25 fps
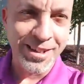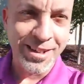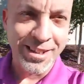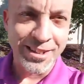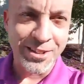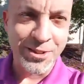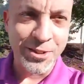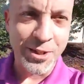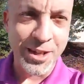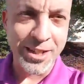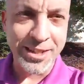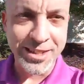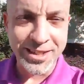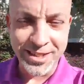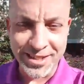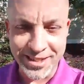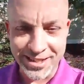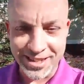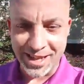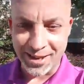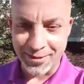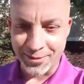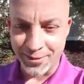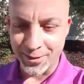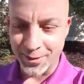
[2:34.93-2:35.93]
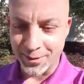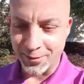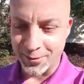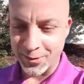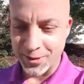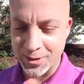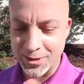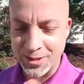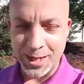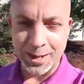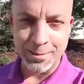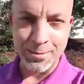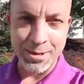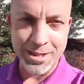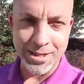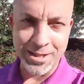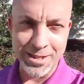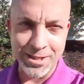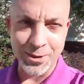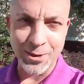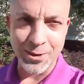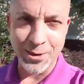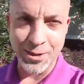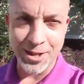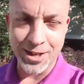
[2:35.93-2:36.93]
drawn into that for the first time in
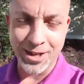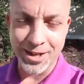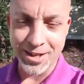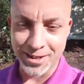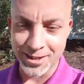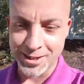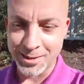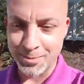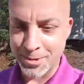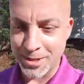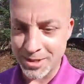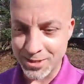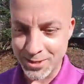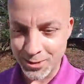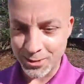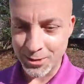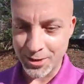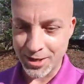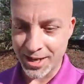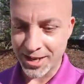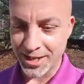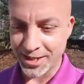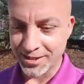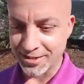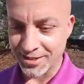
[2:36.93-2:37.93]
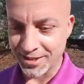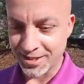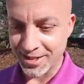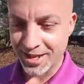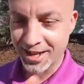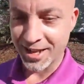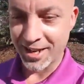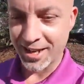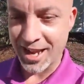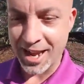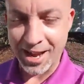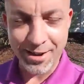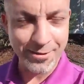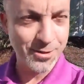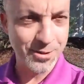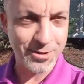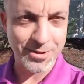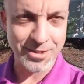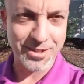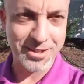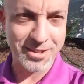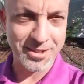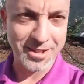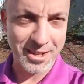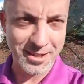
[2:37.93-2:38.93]
so long? It's been so nice to not have those
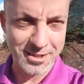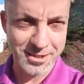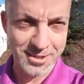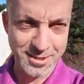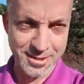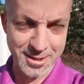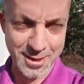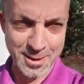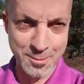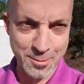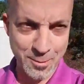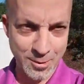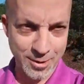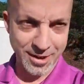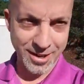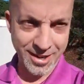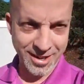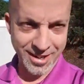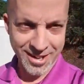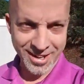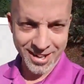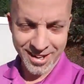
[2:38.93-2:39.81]
discussions anymore.